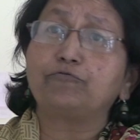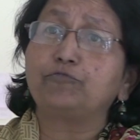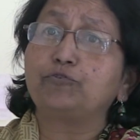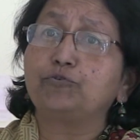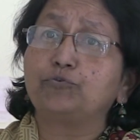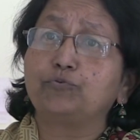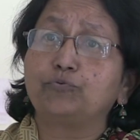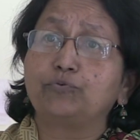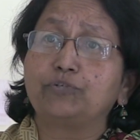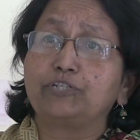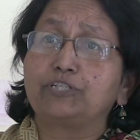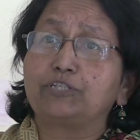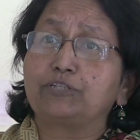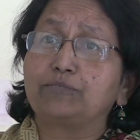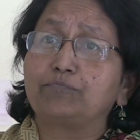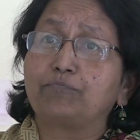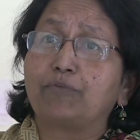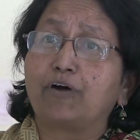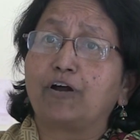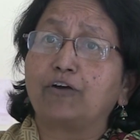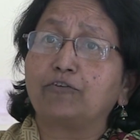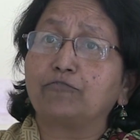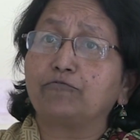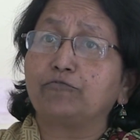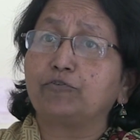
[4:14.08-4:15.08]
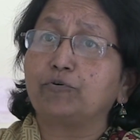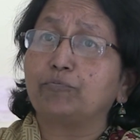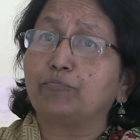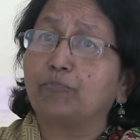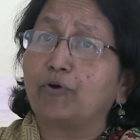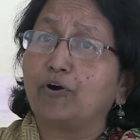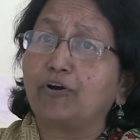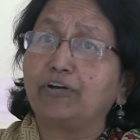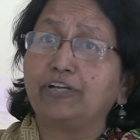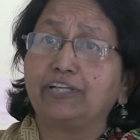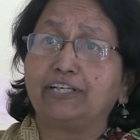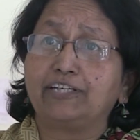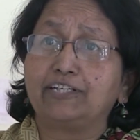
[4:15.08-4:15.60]
you, it's part of your
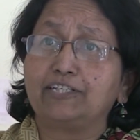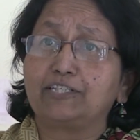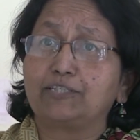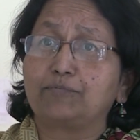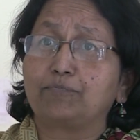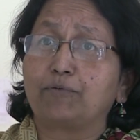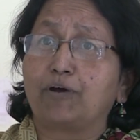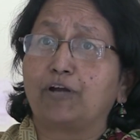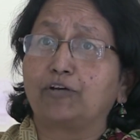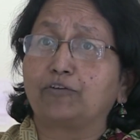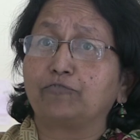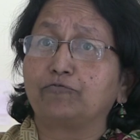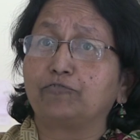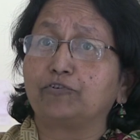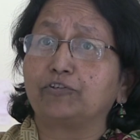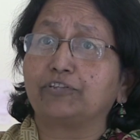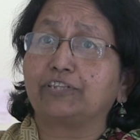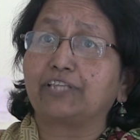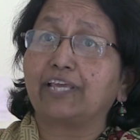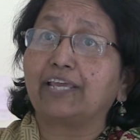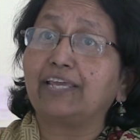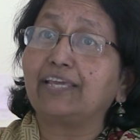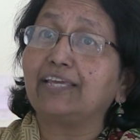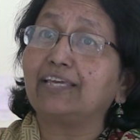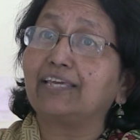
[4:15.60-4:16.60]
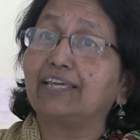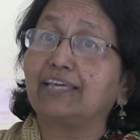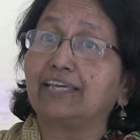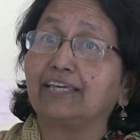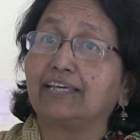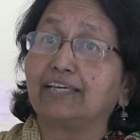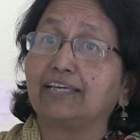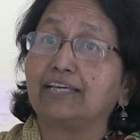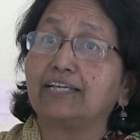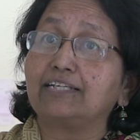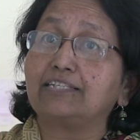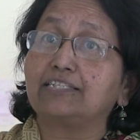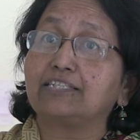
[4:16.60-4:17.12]
body, it's part of your thinking,
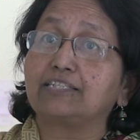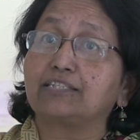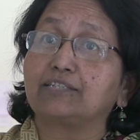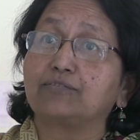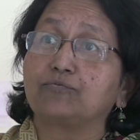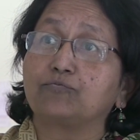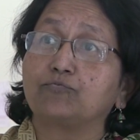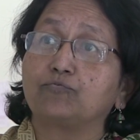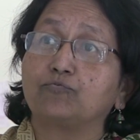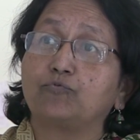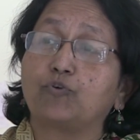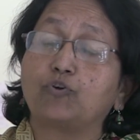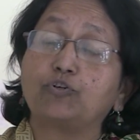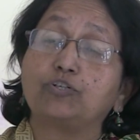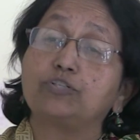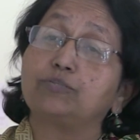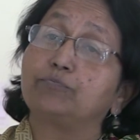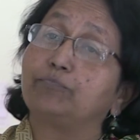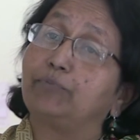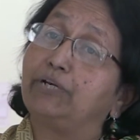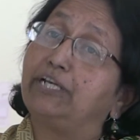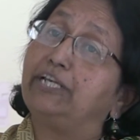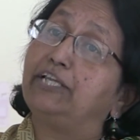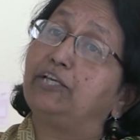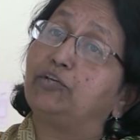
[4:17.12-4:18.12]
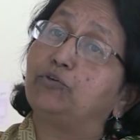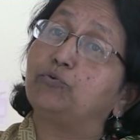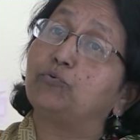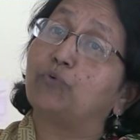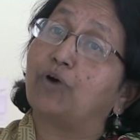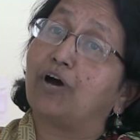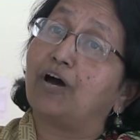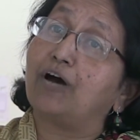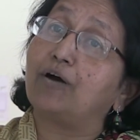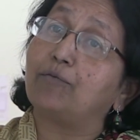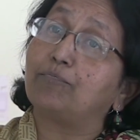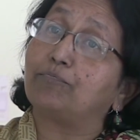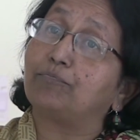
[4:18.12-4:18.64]
it's what is building you
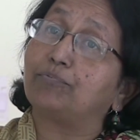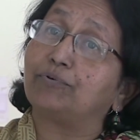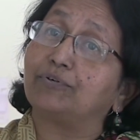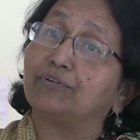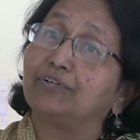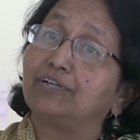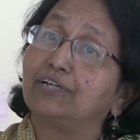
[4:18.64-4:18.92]
up.